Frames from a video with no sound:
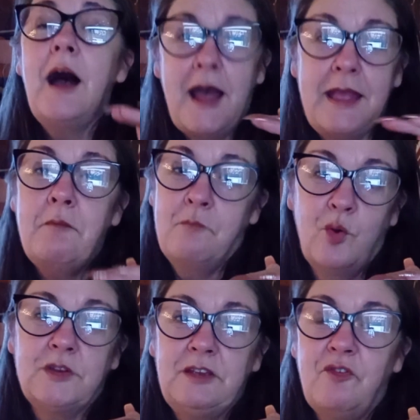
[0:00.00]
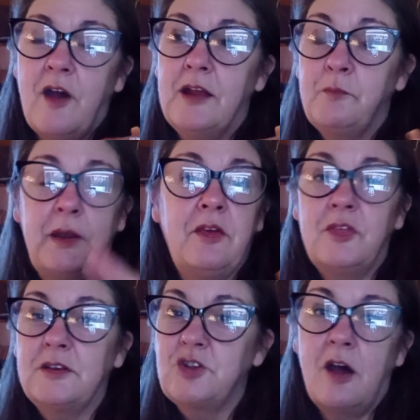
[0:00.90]
I am mortified. But at
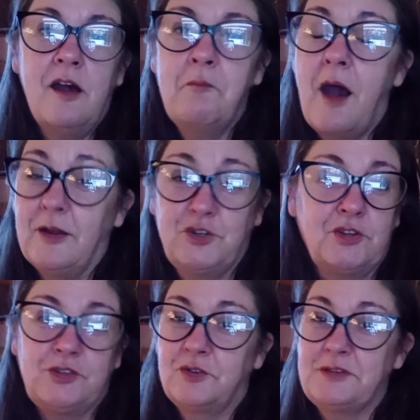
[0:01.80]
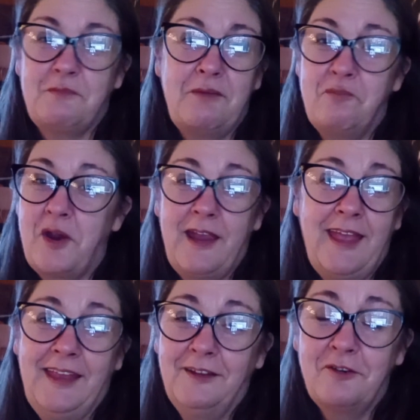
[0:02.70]
the time, I just saw something
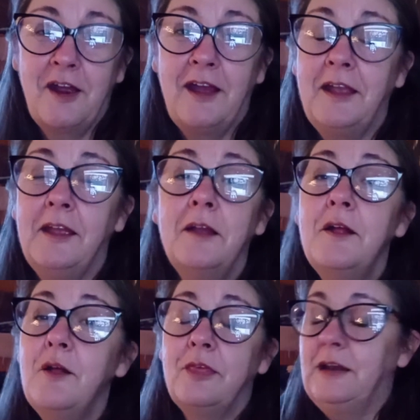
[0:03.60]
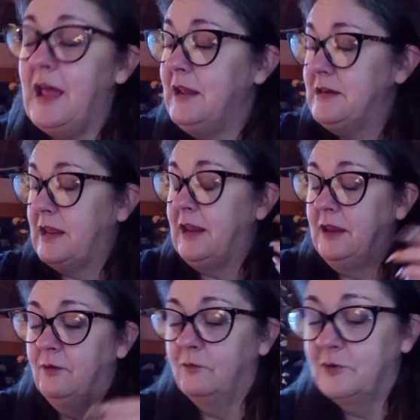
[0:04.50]
pretty, right? The
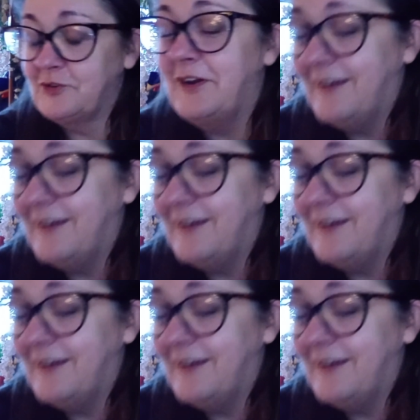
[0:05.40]
lady was